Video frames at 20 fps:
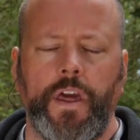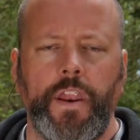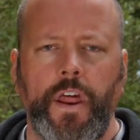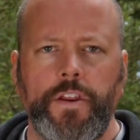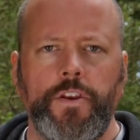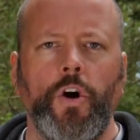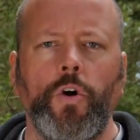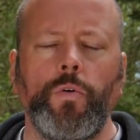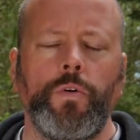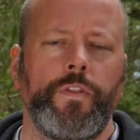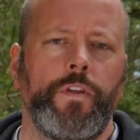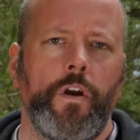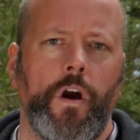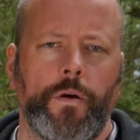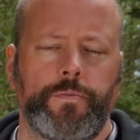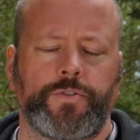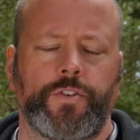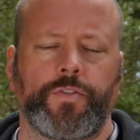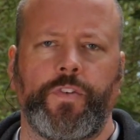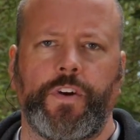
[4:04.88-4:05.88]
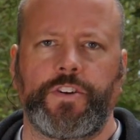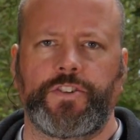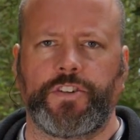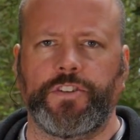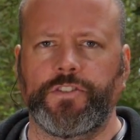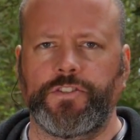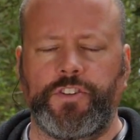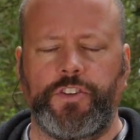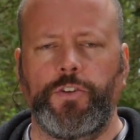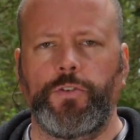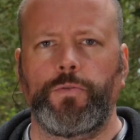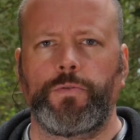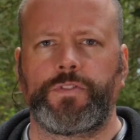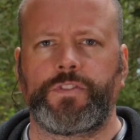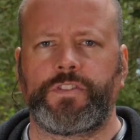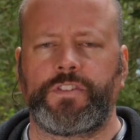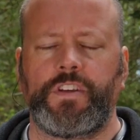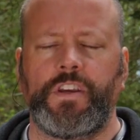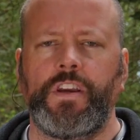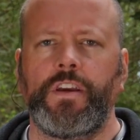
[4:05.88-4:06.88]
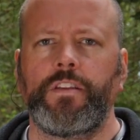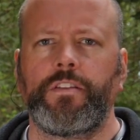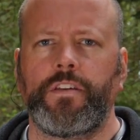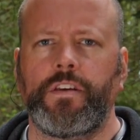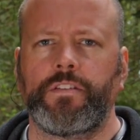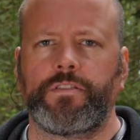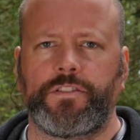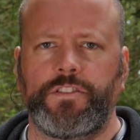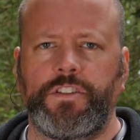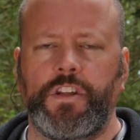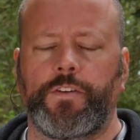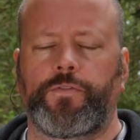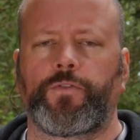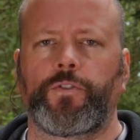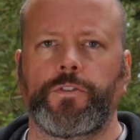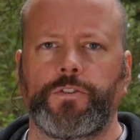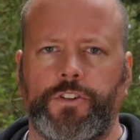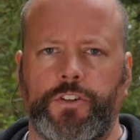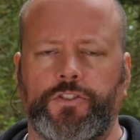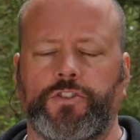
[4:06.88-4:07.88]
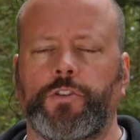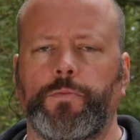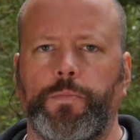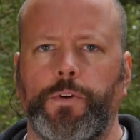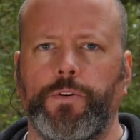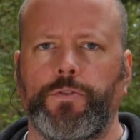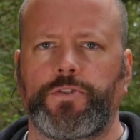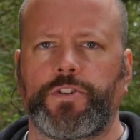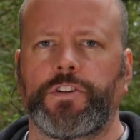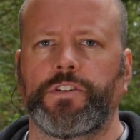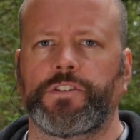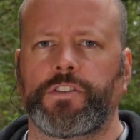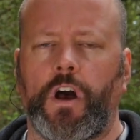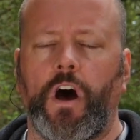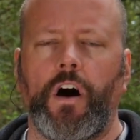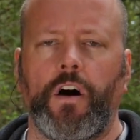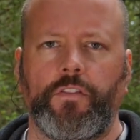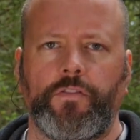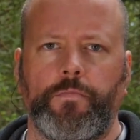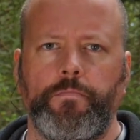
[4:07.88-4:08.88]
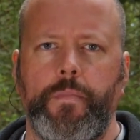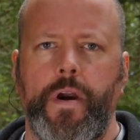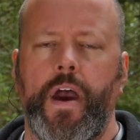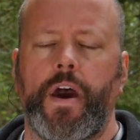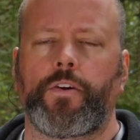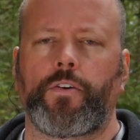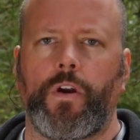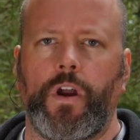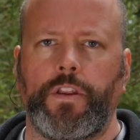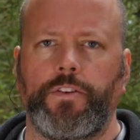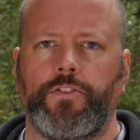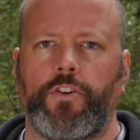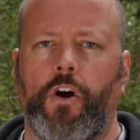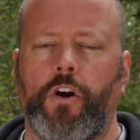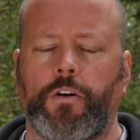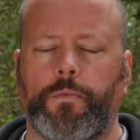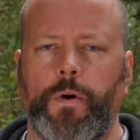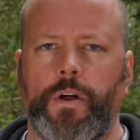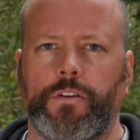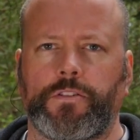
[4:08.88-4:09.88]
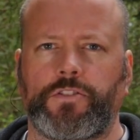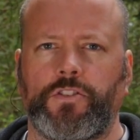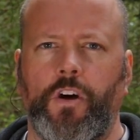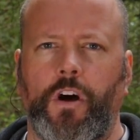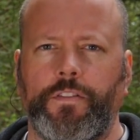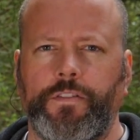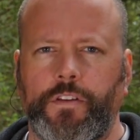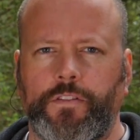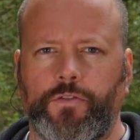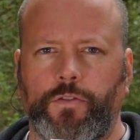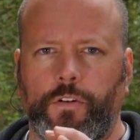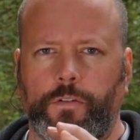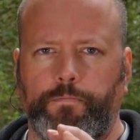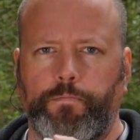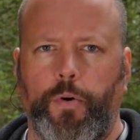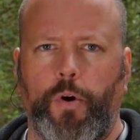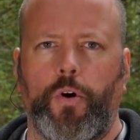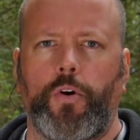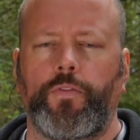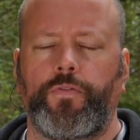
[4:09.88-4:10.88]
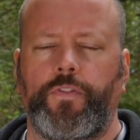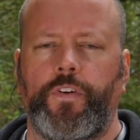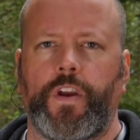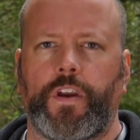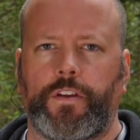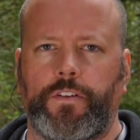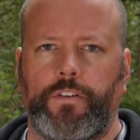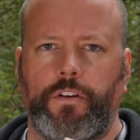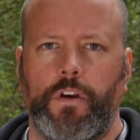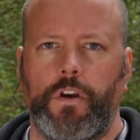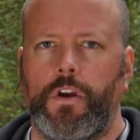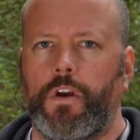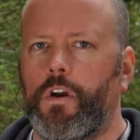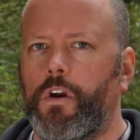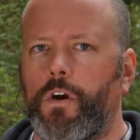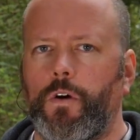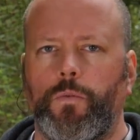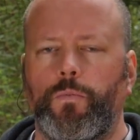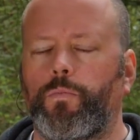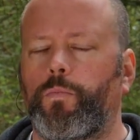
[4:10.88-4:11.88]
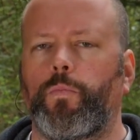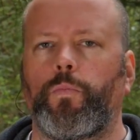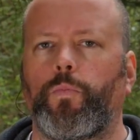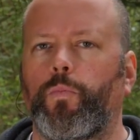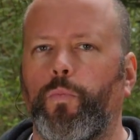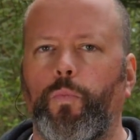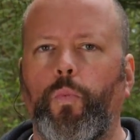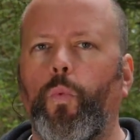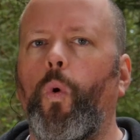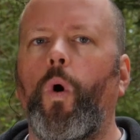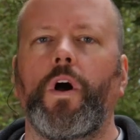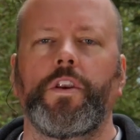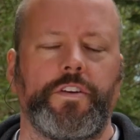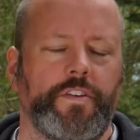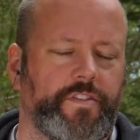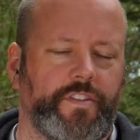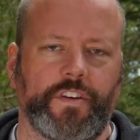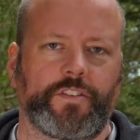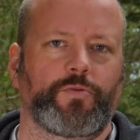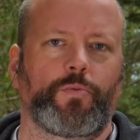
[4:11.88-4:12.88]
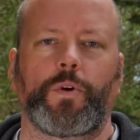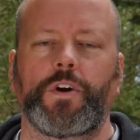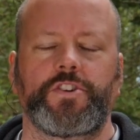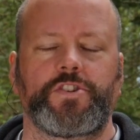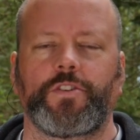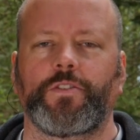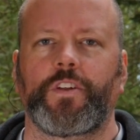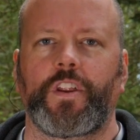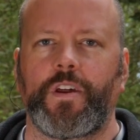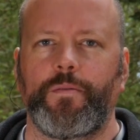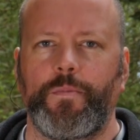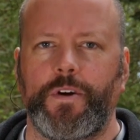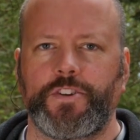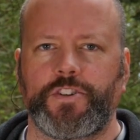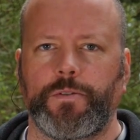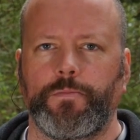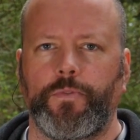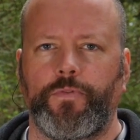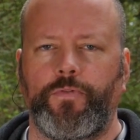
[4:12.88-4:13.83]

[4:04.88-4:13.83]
and I know in the observations you see these different distributions of matter and dark matter. It's not this sort of perfect one to six ratio that I mentioned